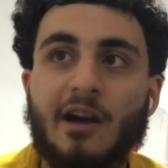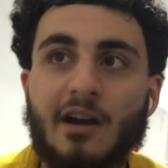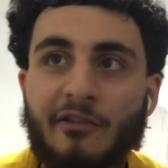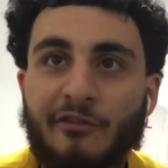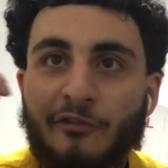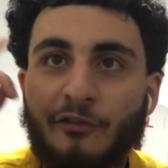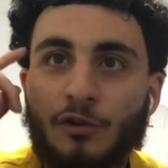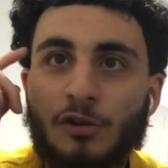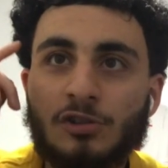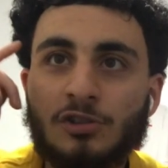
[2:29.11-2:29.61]

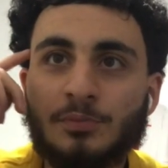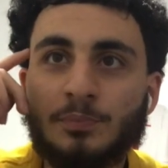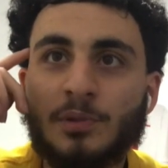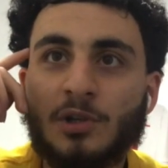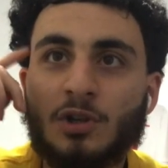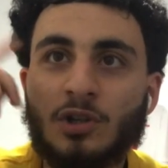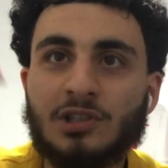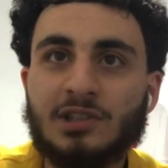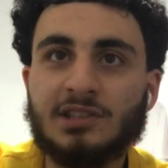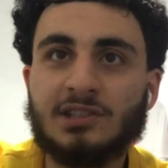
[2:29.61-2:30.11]
First,
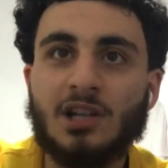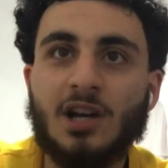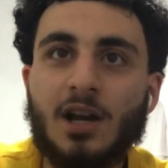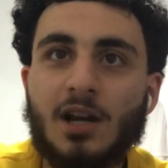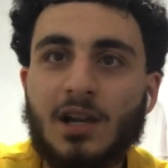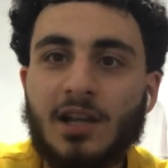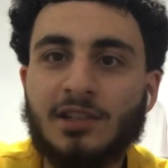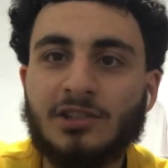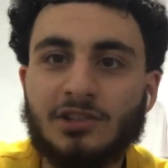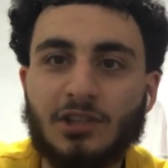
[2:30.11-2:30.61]
because it's
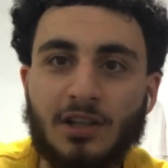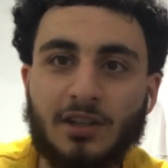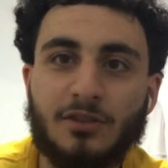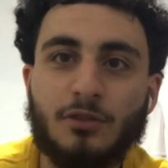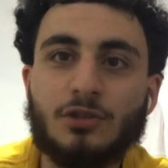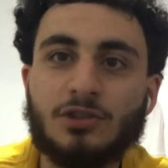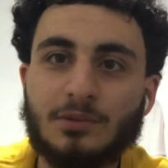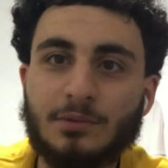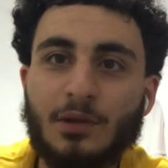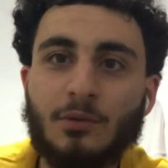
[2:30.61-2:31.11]
highlights, so I
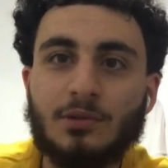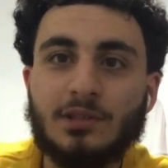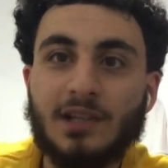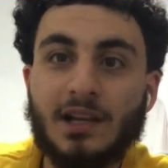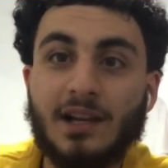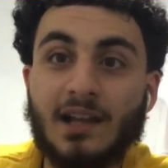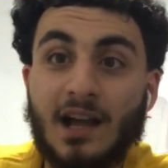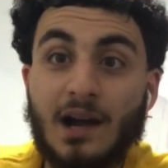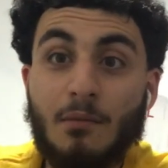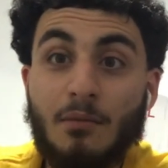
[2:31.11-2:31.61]
thought something was
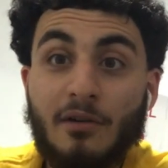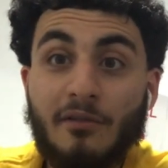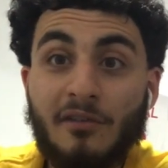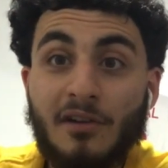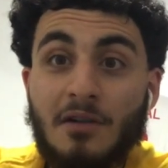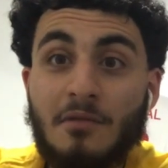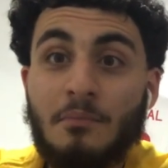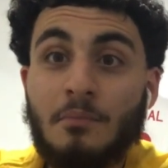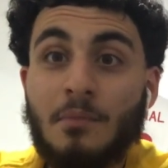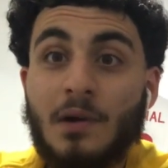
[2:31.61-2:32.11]
going to come of
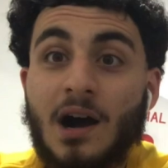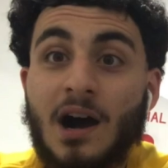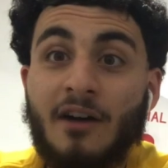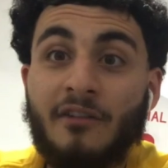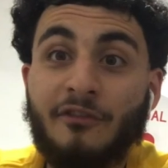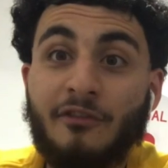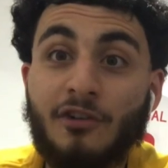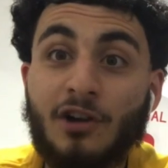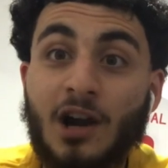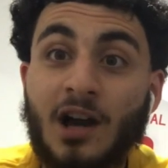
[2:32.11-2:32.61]
it. I
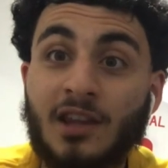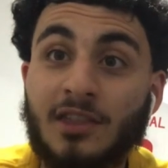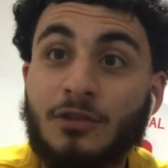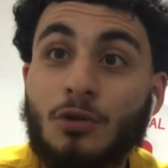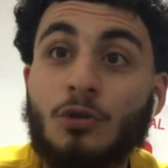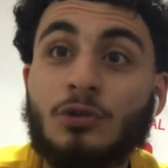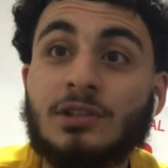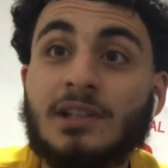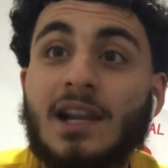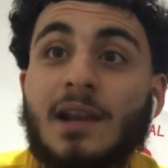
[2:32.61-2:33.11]

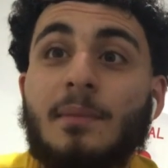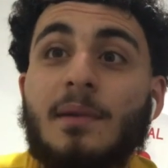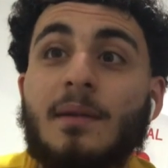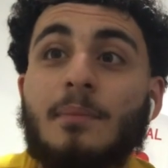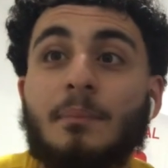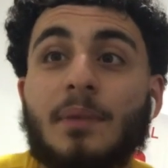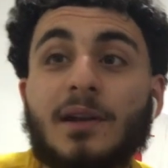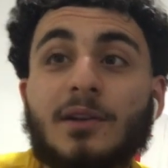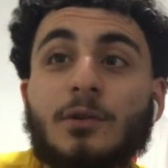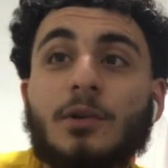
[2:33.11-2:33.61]
thought it was going to be a
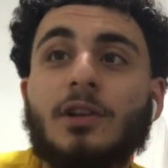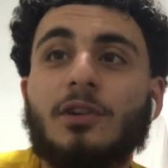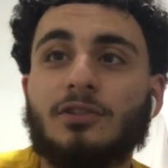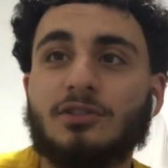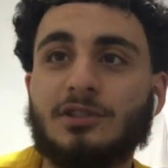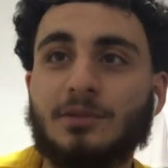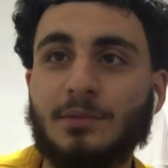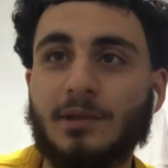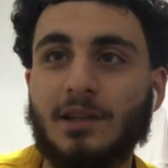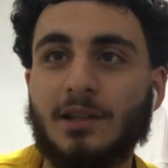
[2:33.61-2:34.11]
penalty or
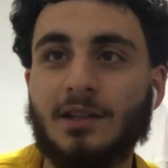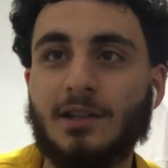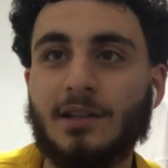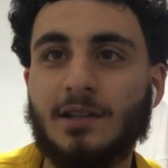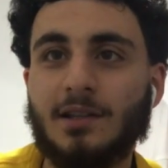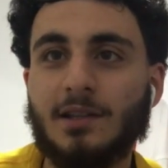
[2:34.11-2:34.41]
something.